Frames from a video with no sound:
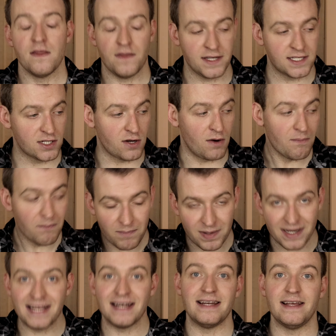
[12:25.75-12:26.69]
this
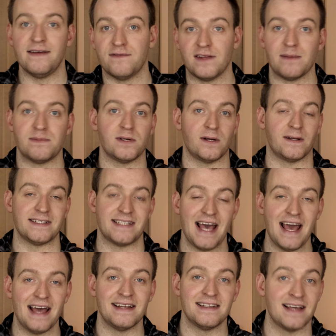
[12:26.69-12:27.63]
completely flips on its
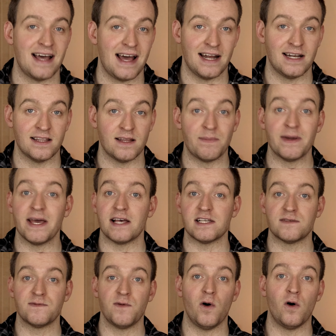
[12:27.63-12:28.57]
head, and the
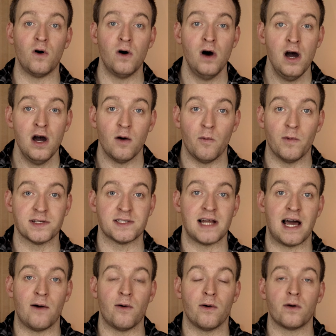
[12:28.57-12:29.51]
PS4 was
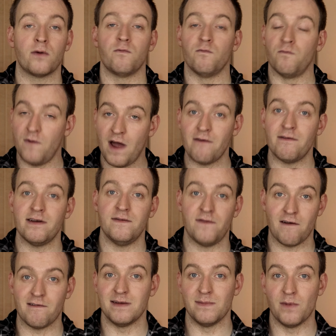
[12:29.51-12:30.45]
now very,
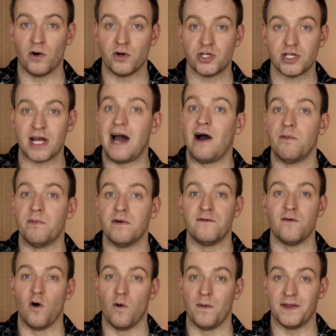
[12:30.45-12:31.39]
very much
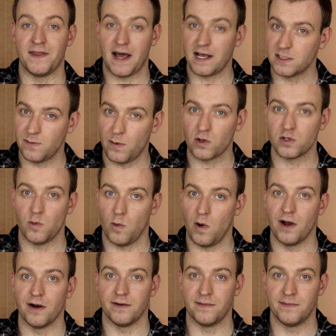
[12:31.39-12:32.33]
outperforming the Xbox
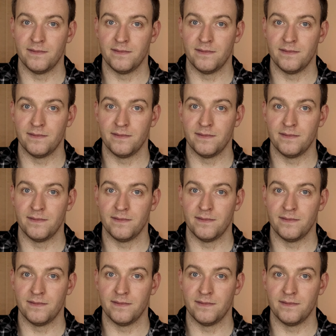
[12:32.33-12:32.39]
One.